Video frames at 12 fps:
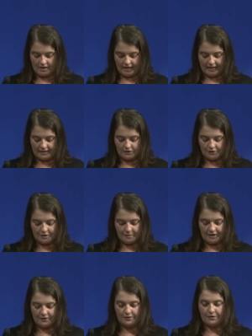I had learned
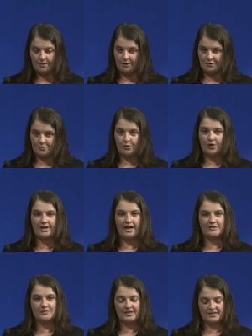about the most important
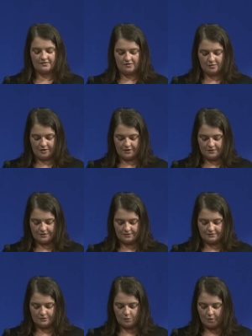aspects of the build,
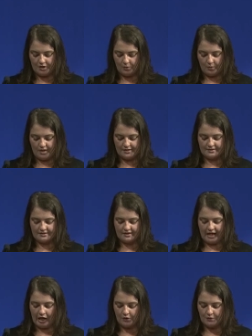what it was,
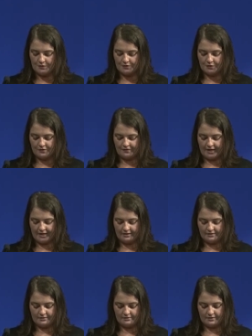how it was
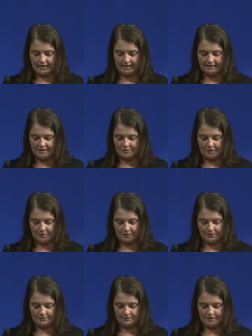certified, and these
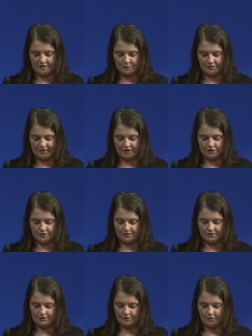people, these
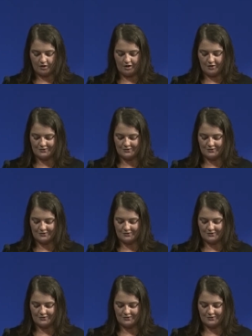professionals, were all